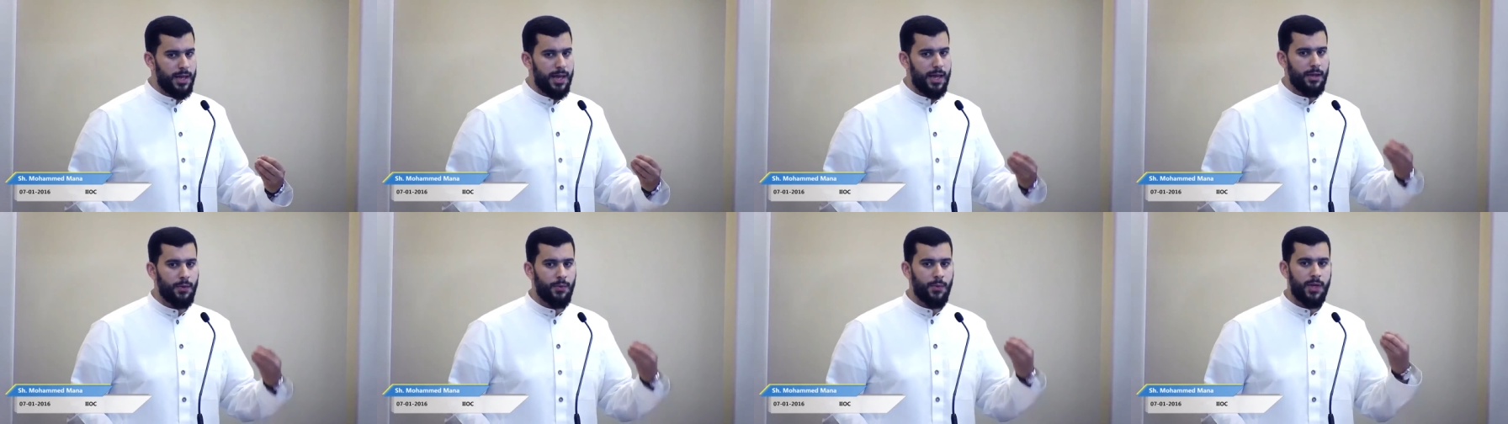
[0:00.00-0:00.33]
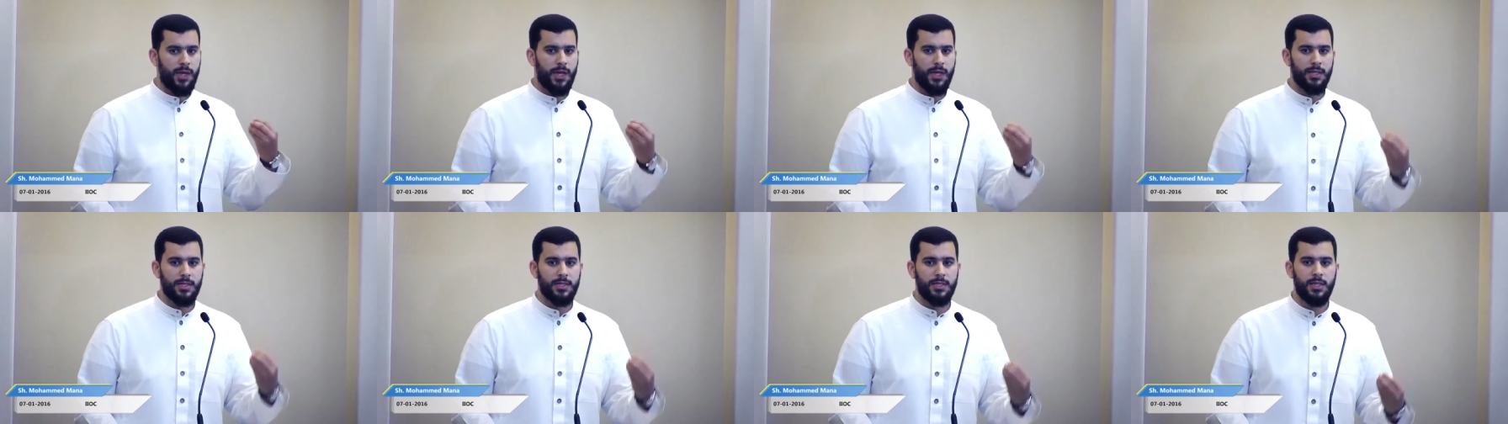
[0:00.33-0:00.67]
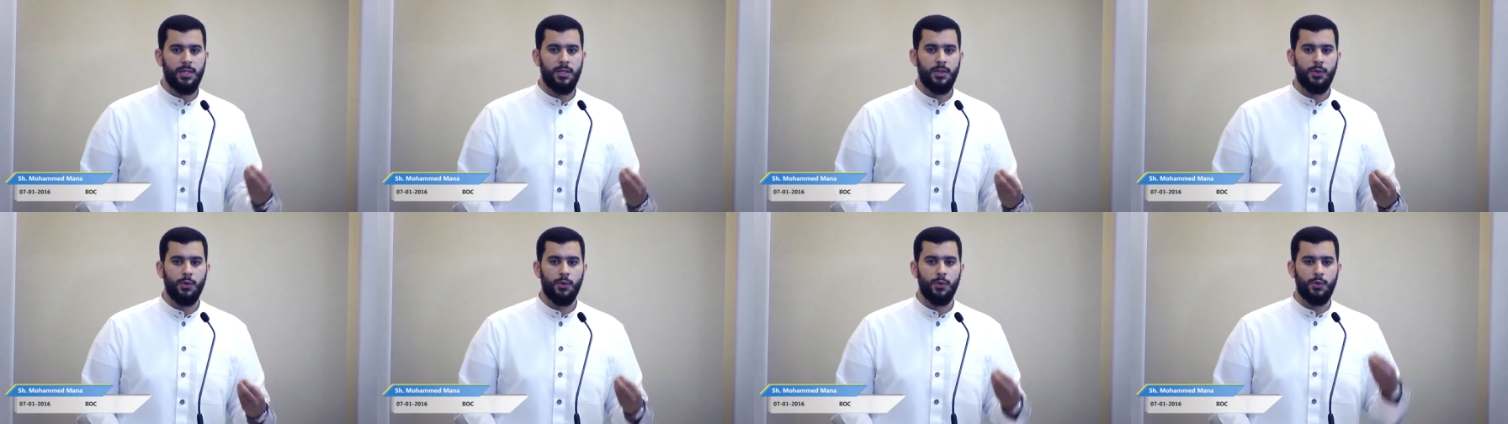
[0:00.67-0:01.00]
and we
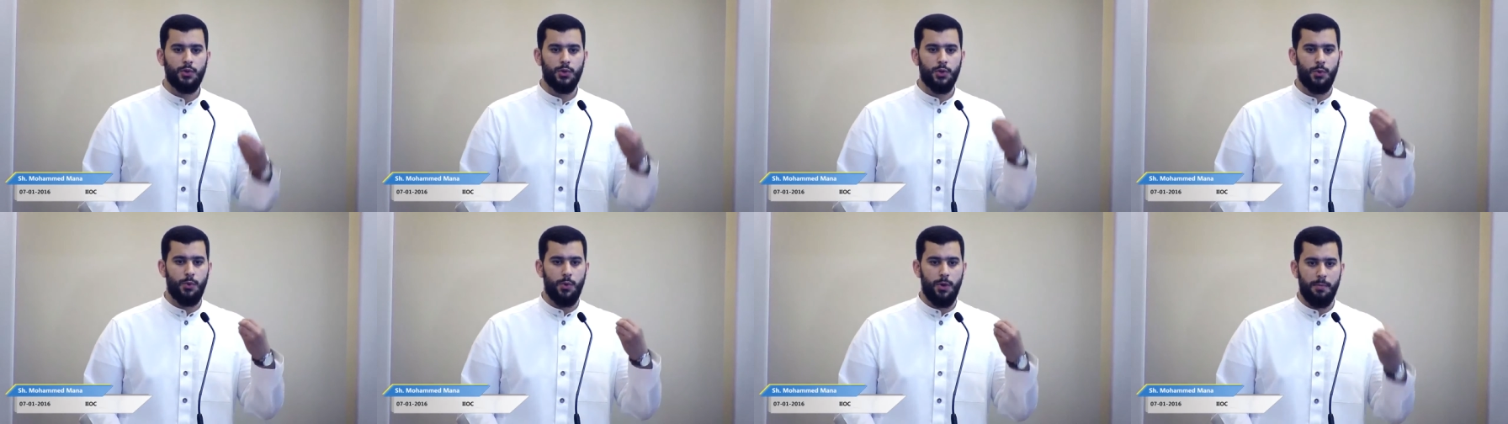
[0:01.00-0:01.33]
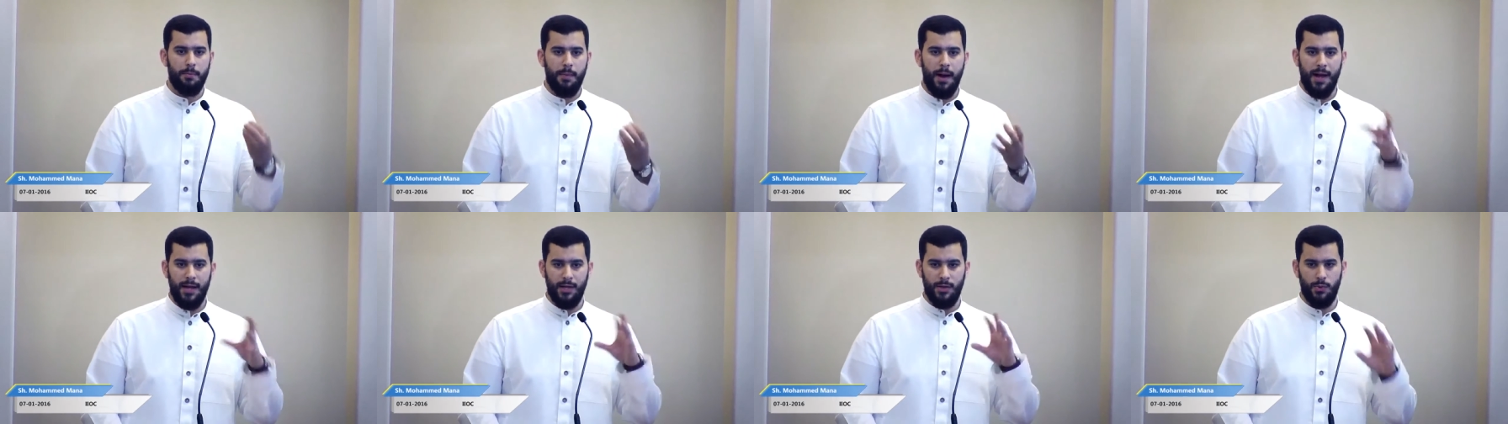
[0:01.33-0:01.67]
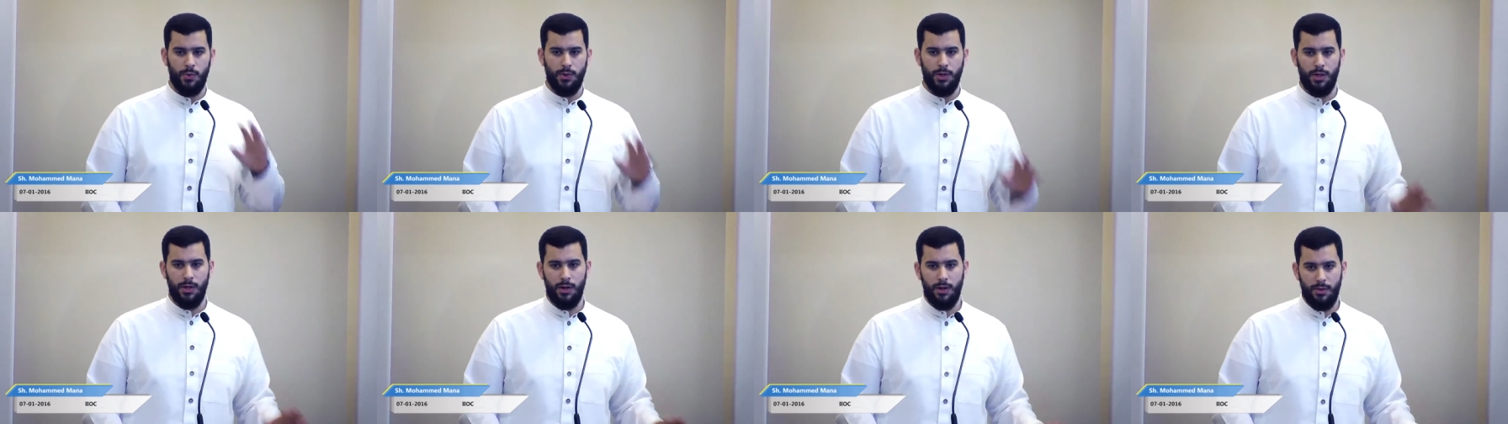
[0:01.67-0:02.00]
continue to remind
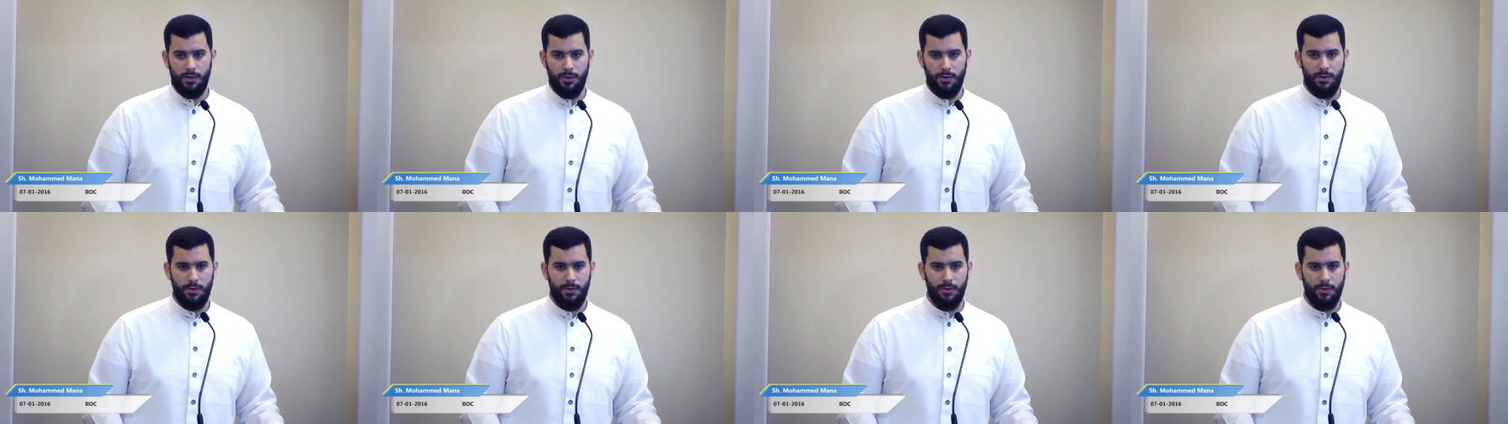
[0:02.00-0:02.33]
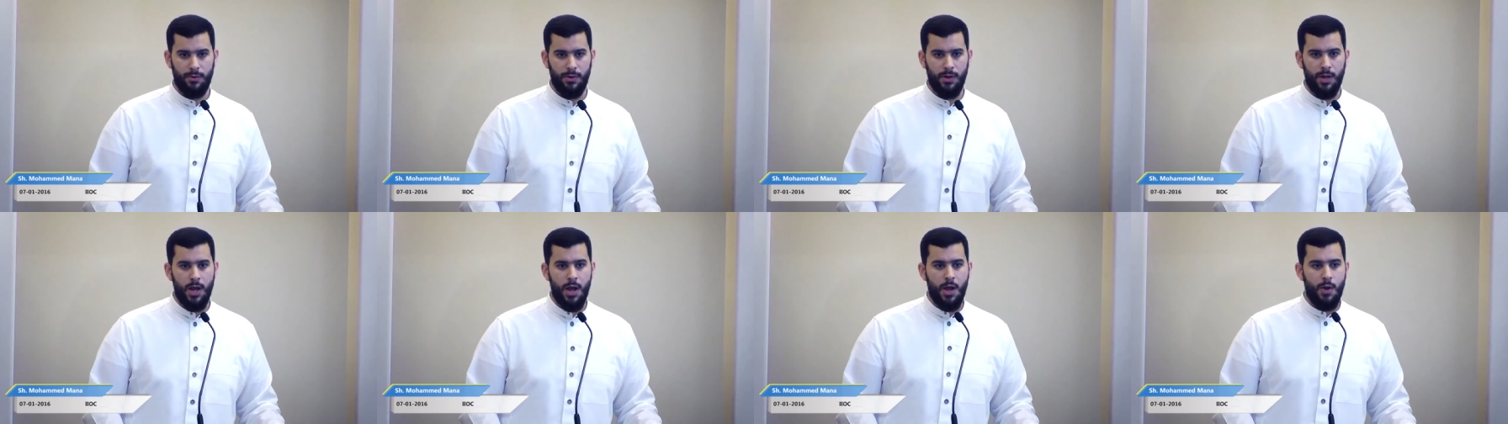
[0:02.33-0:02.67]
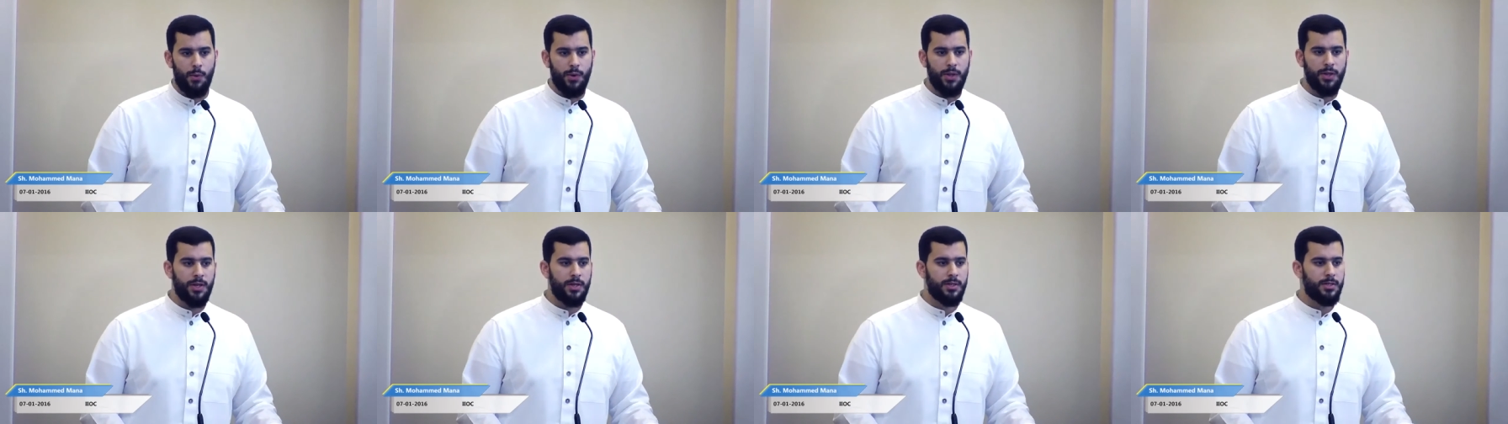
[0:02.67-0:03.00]
one another
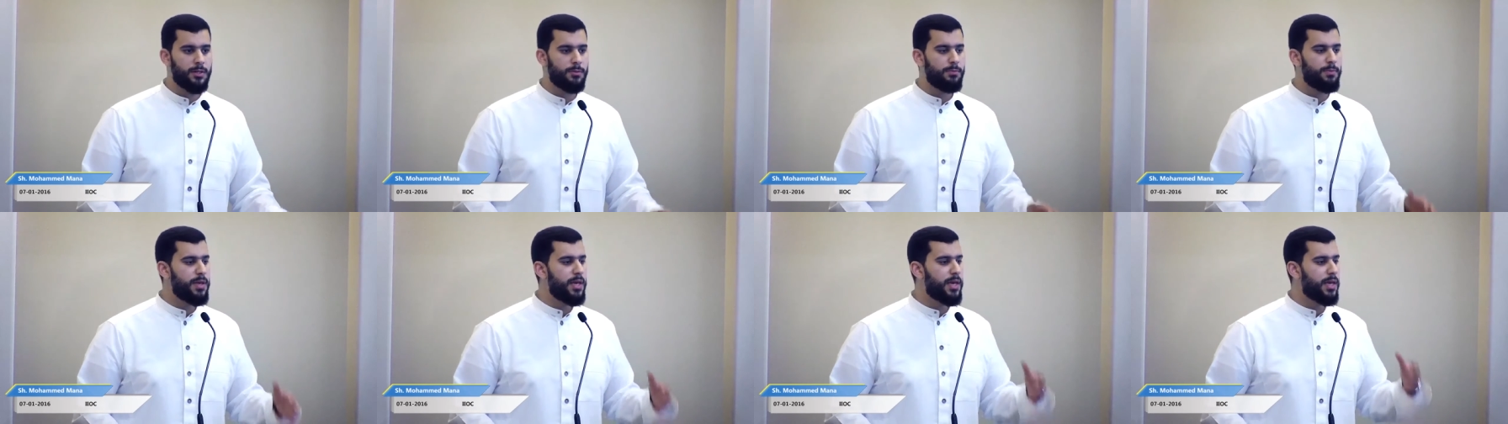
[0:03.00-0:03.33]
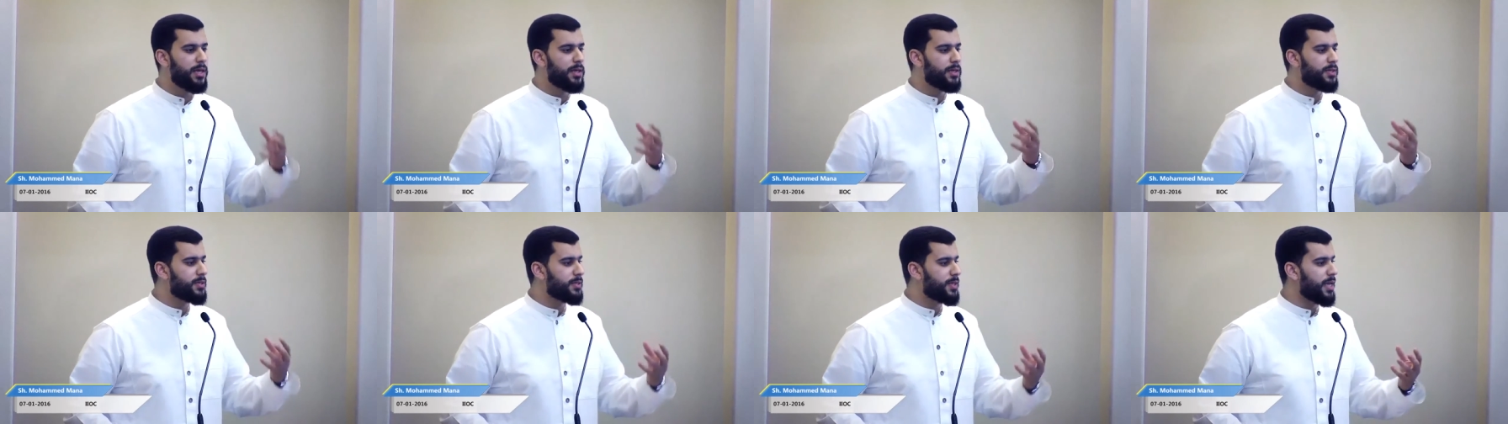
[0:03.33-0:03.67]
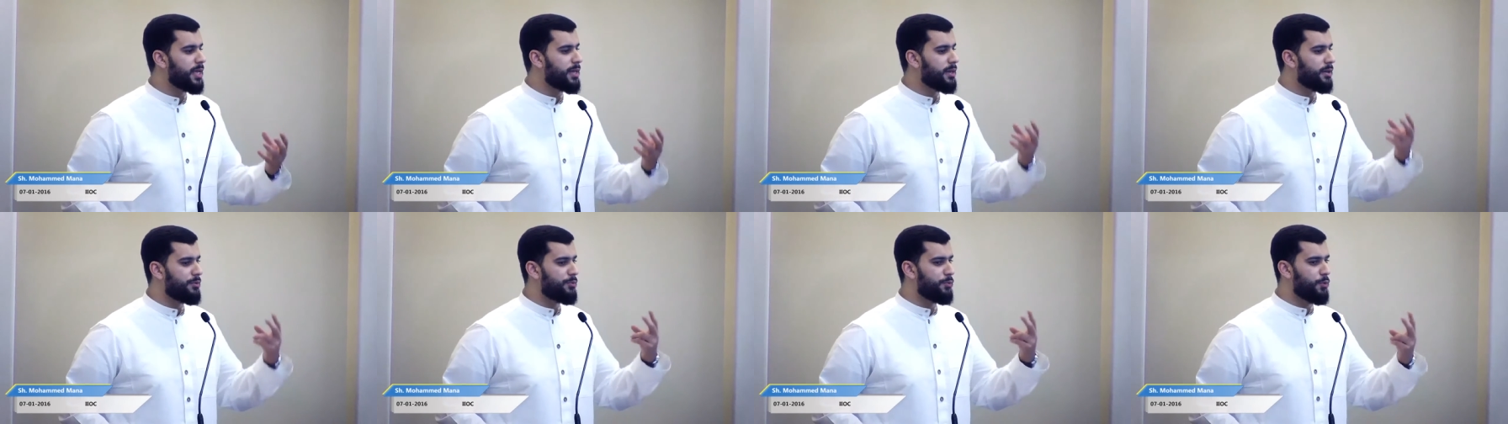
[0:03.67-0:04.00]
we need to be in a
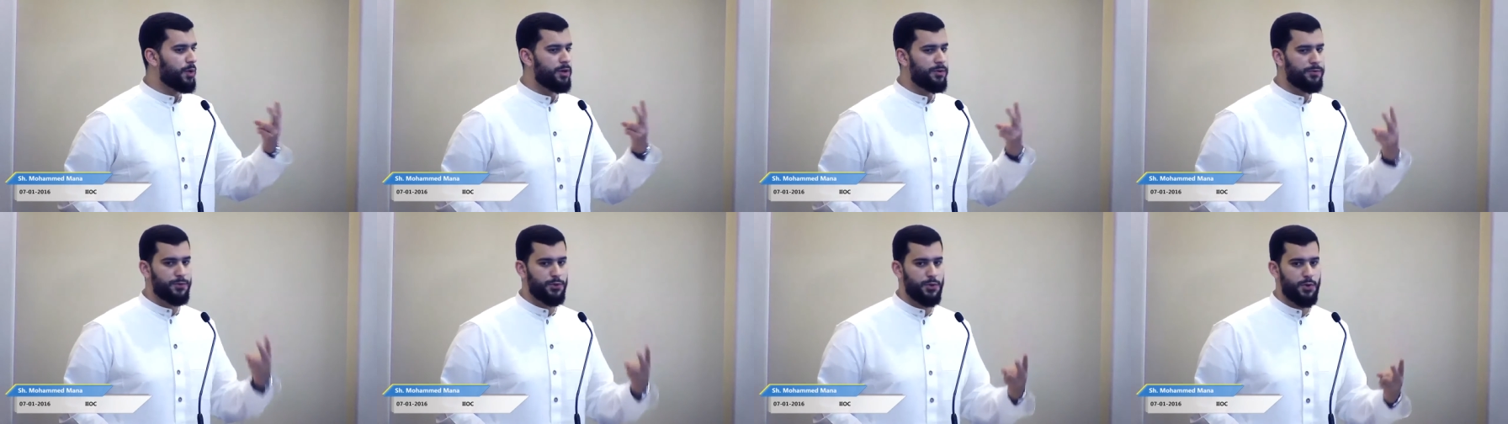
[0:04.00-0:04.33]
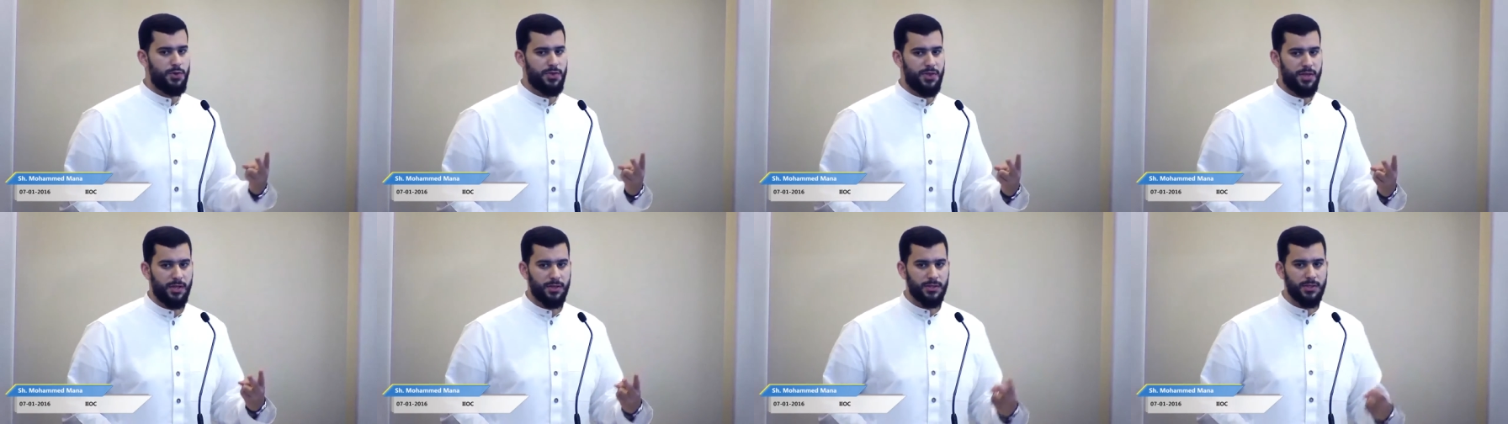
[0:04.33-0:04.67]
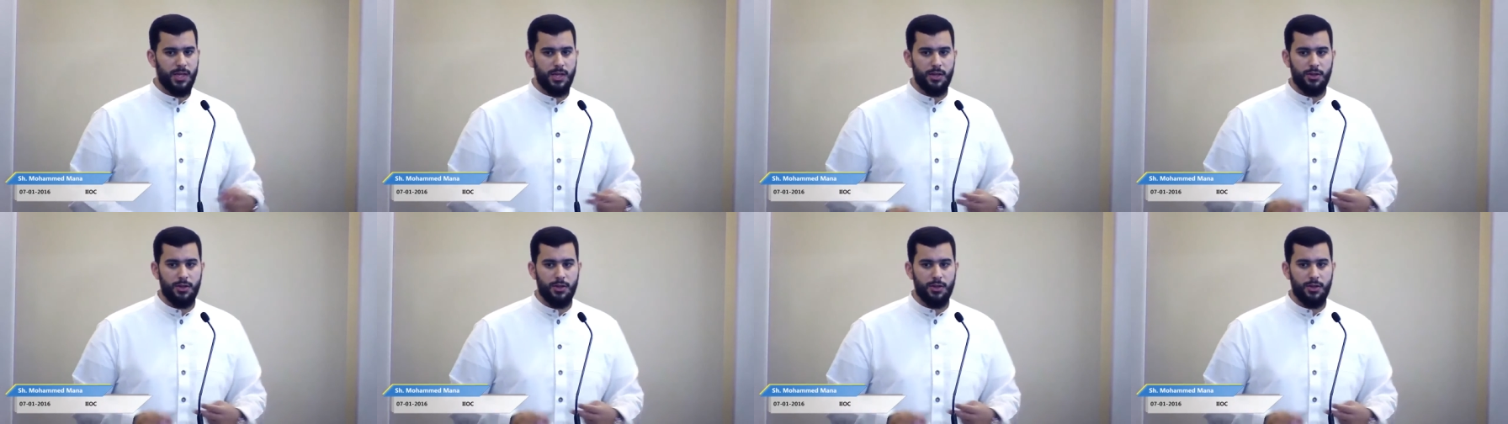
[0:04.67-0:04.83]
state of one of two things.